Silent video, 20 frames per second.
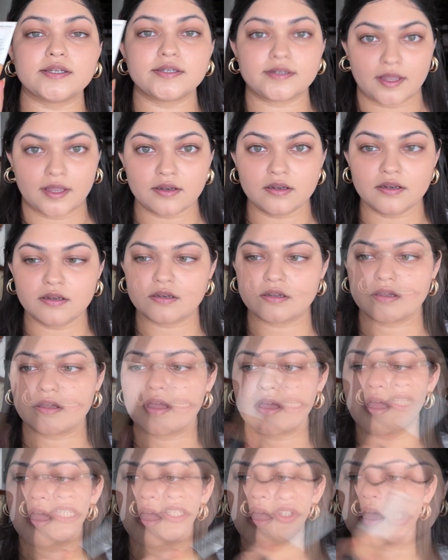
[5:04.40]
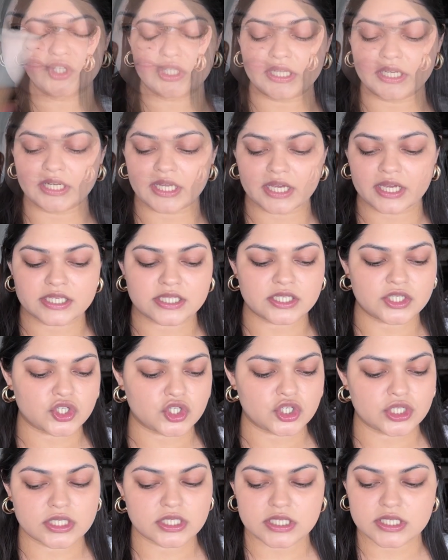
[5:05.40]
tint. It's really nice. It's
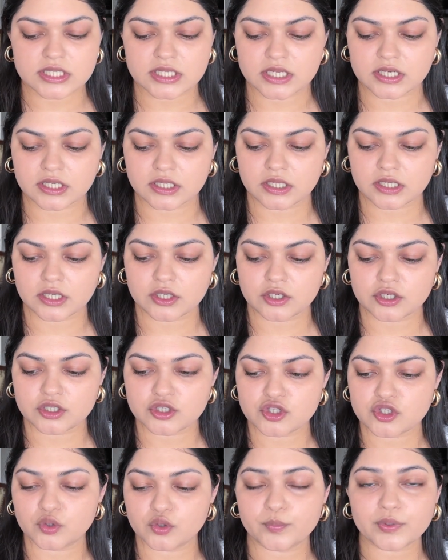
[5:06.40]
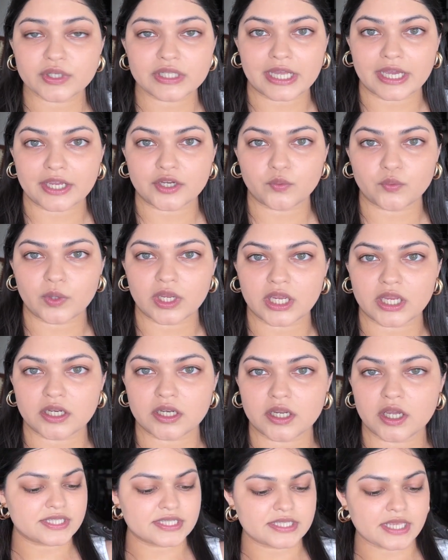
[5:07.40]
just a skin tint, super
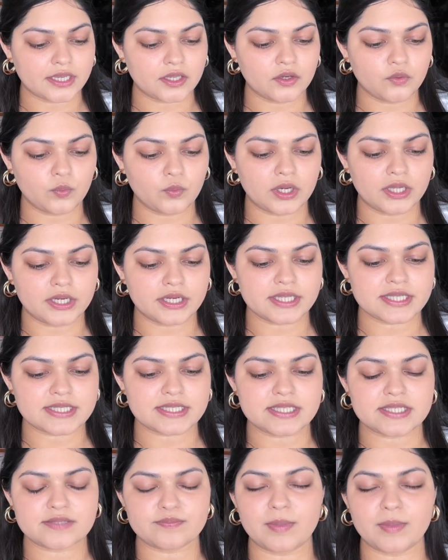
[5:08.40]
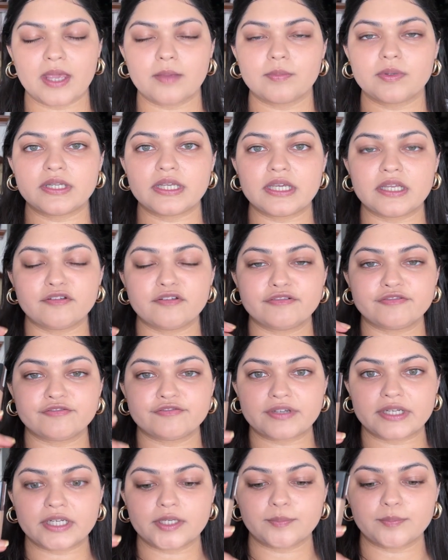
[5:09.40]
lightweight. The second one is this Maybelline
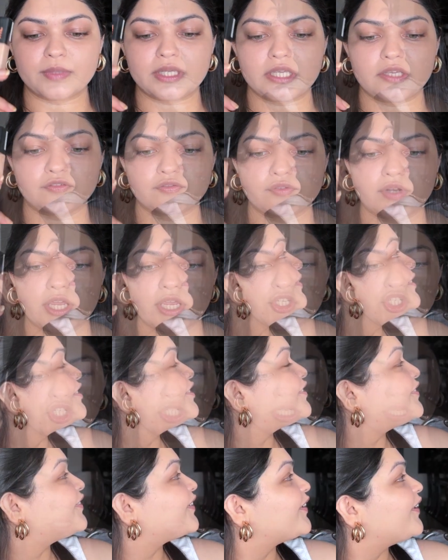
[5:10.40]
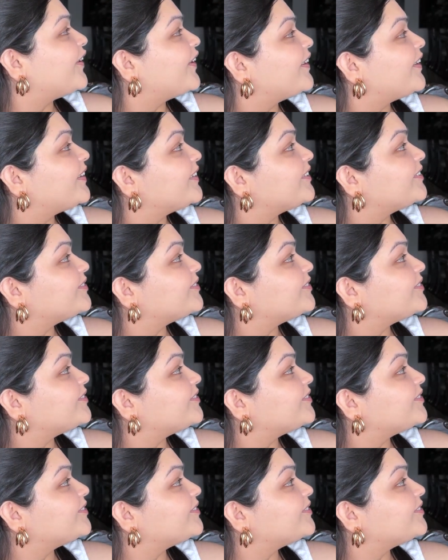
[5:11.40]
Fit Me Fresh. Just recording.